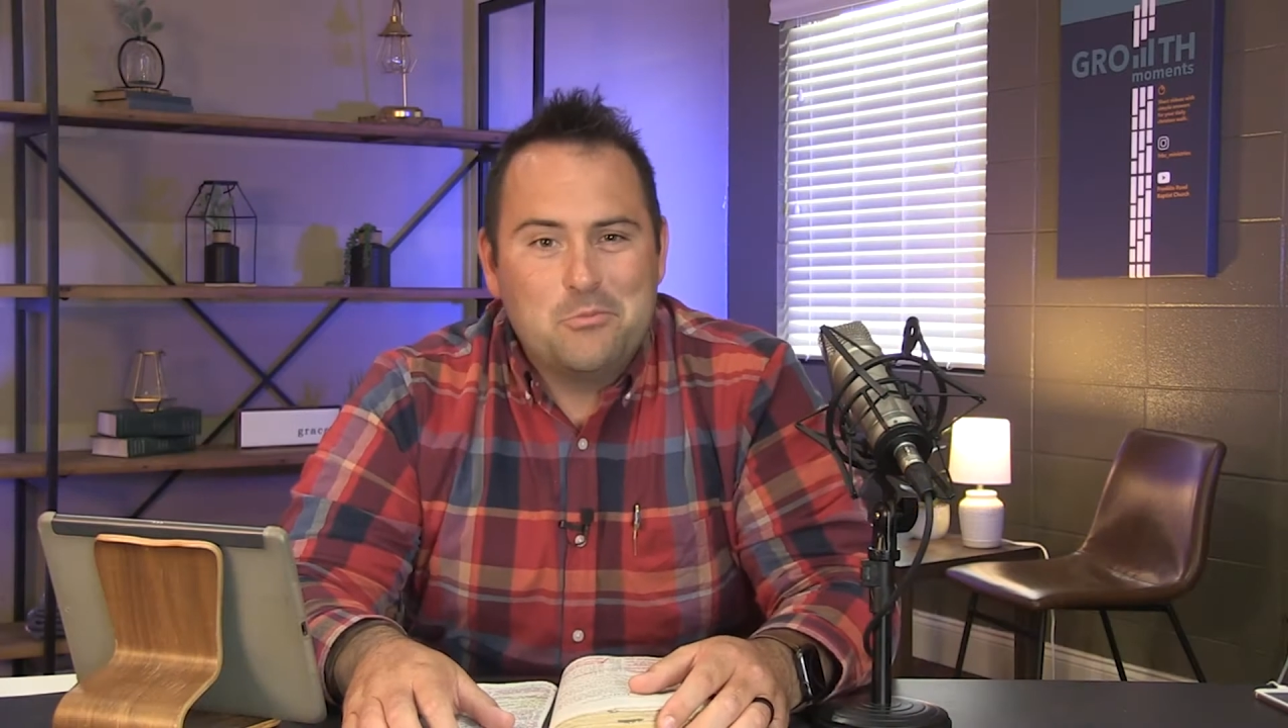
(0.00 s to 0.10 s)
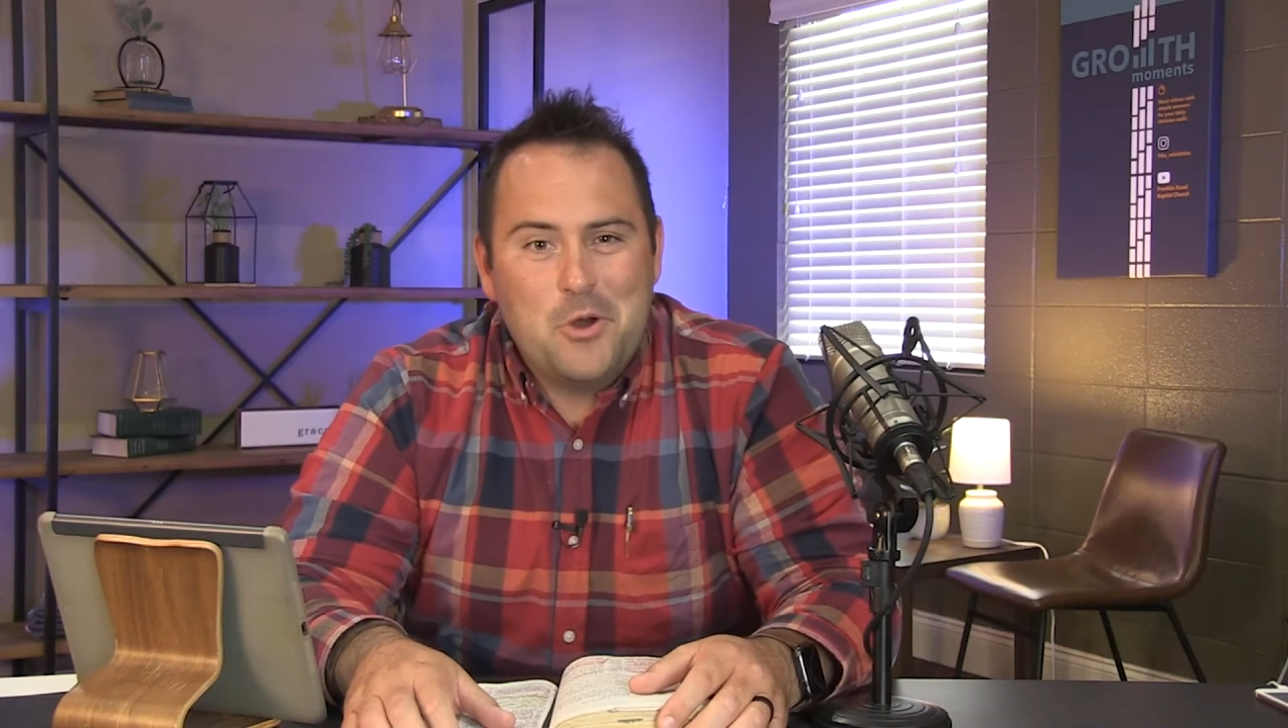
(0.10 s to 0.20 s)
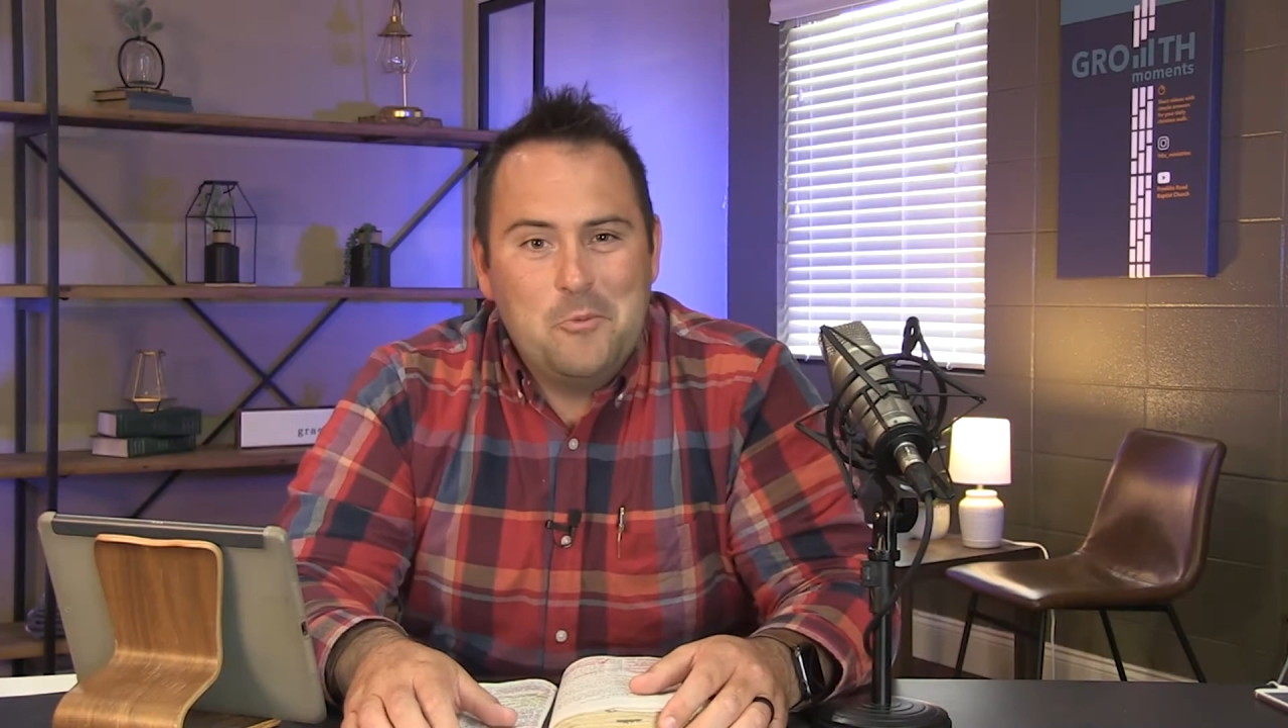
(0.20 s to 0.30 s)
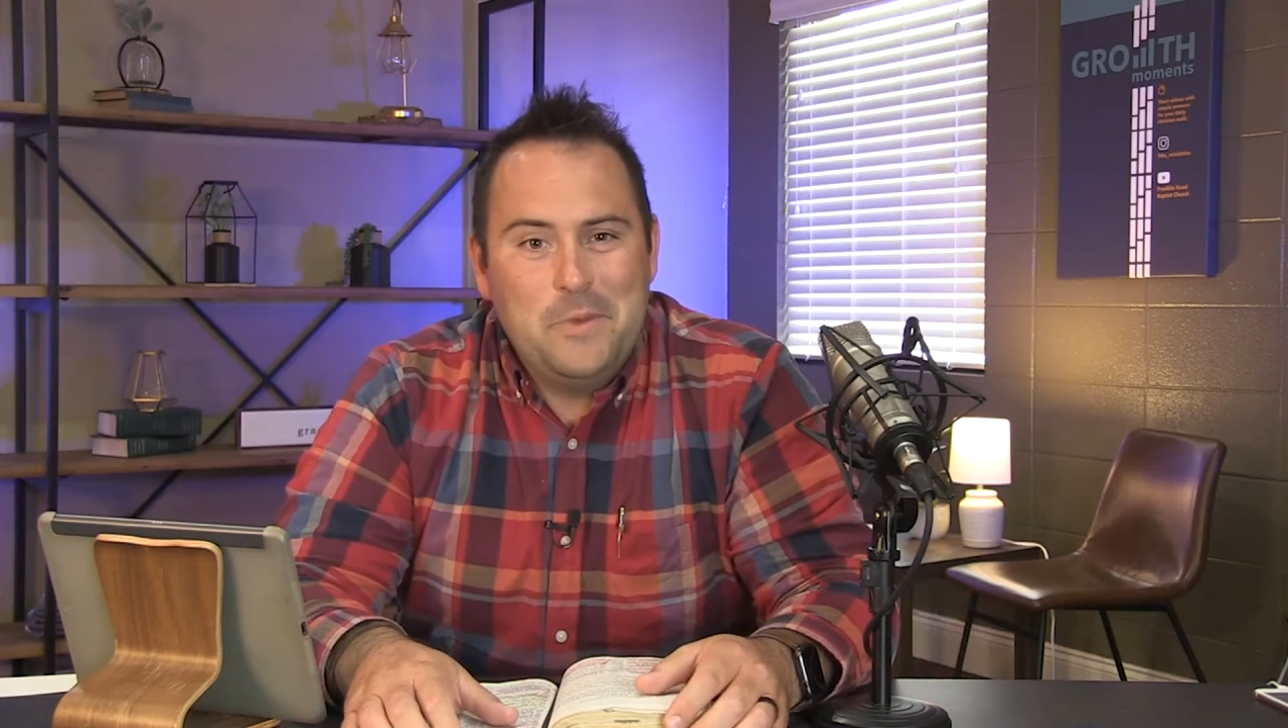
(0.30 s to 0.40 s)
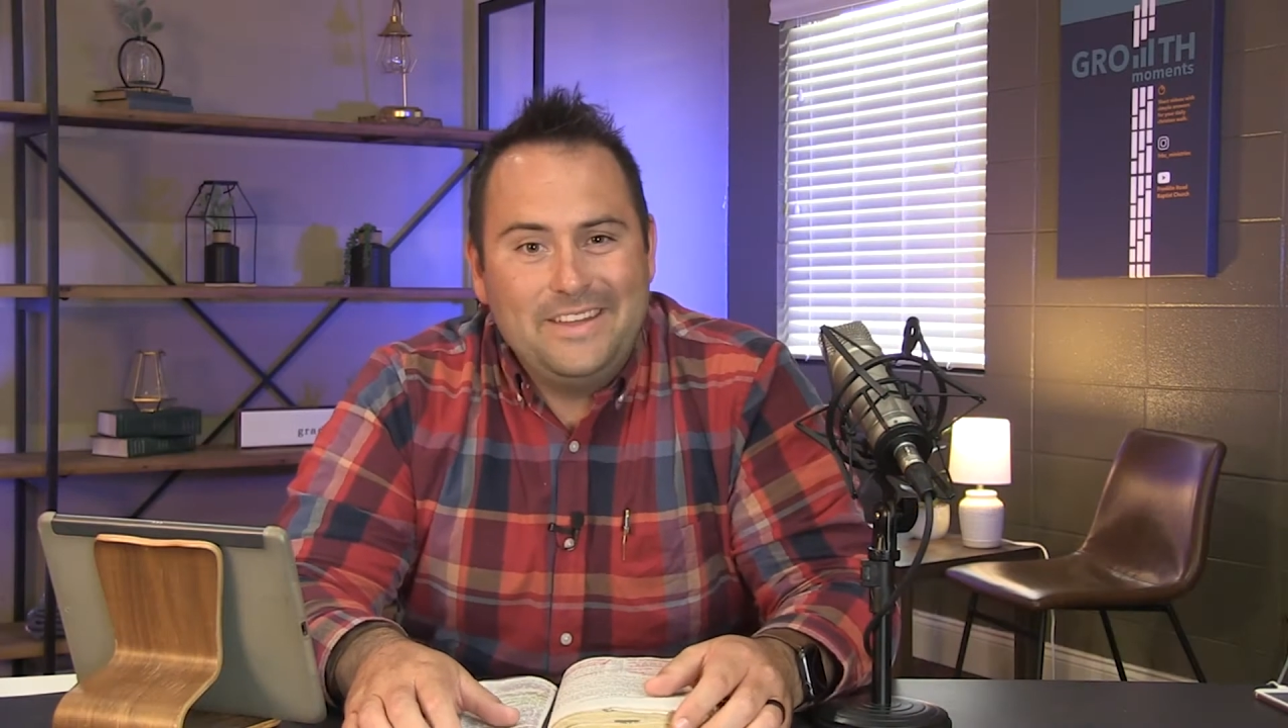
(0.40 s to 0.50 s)

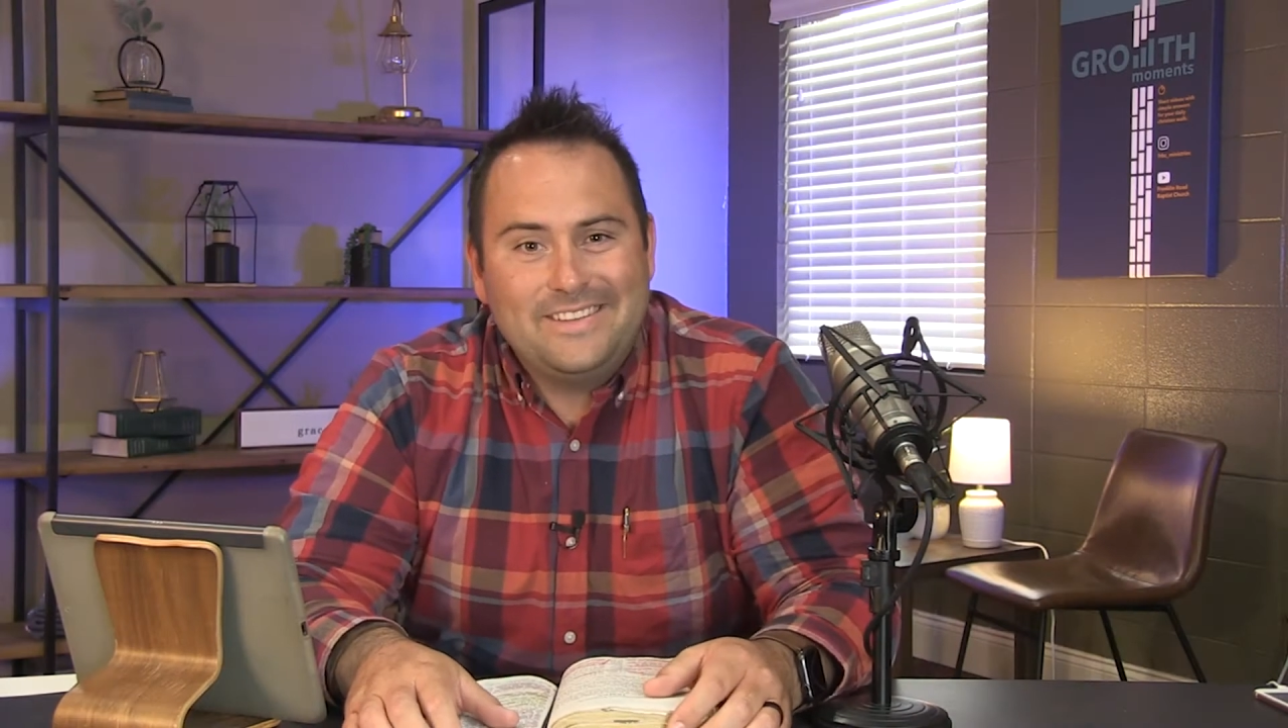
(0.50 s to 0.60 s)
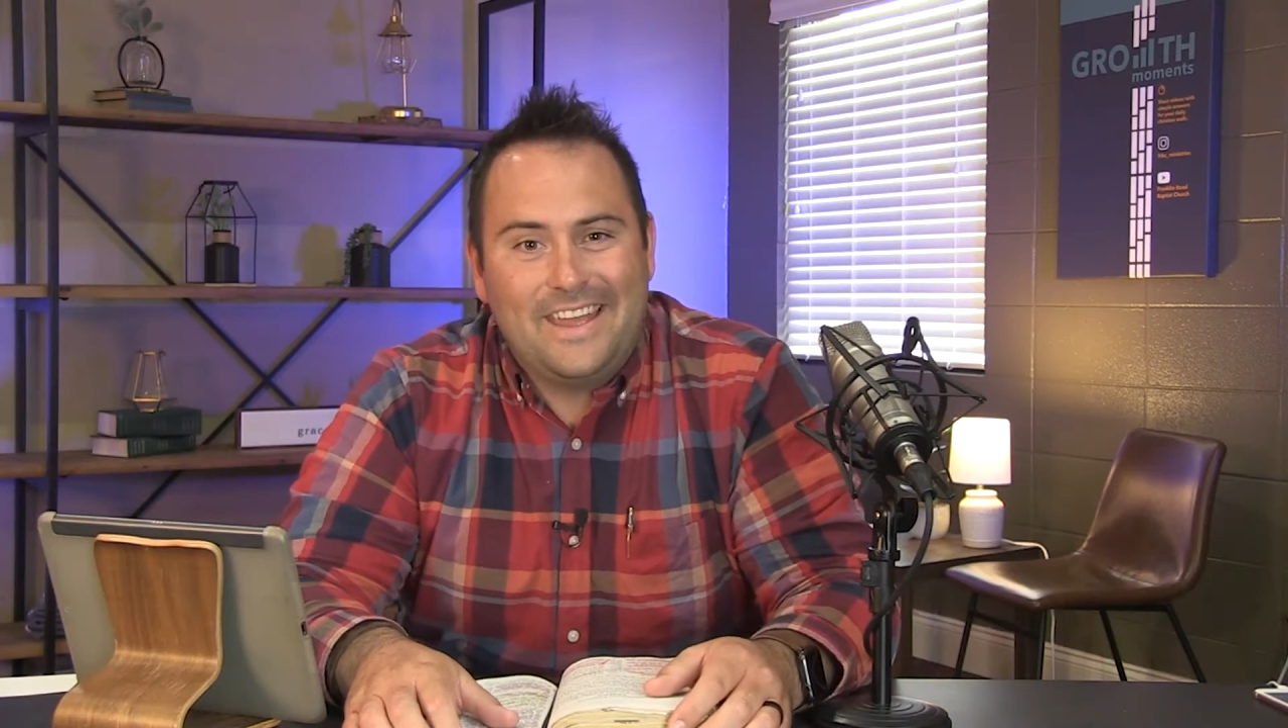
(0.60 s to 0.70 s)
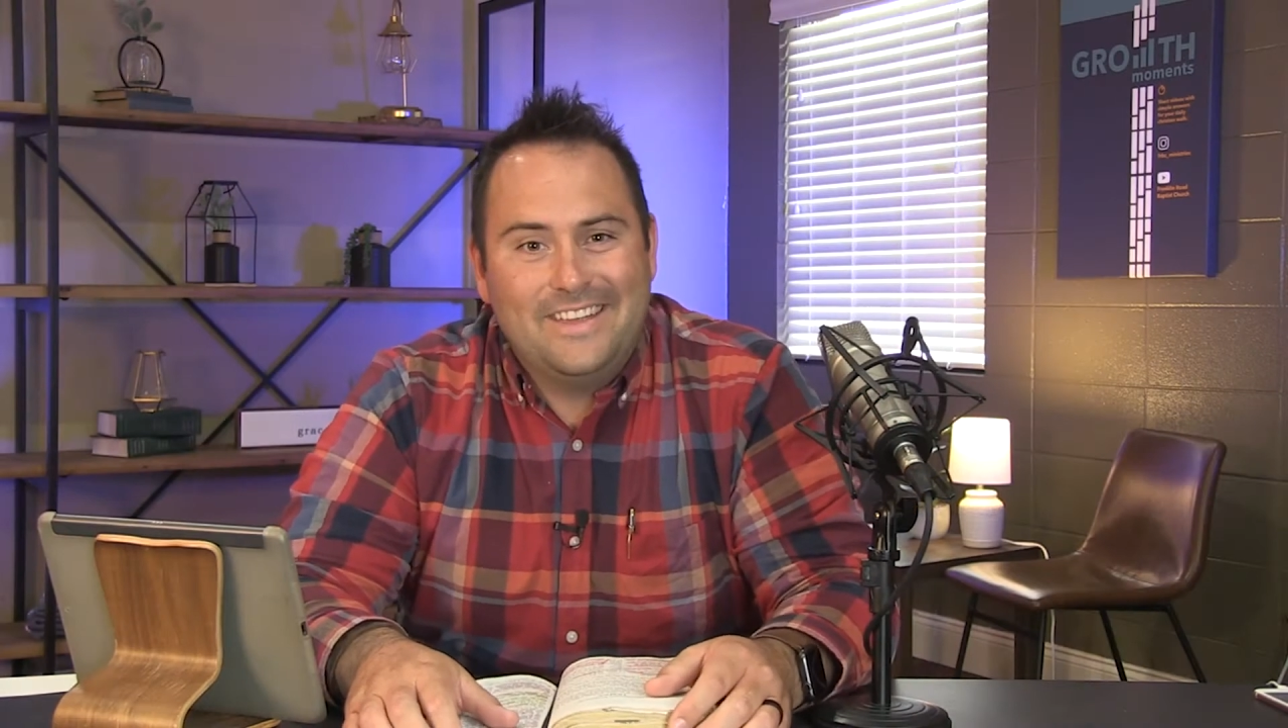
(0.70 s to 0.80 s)
moment,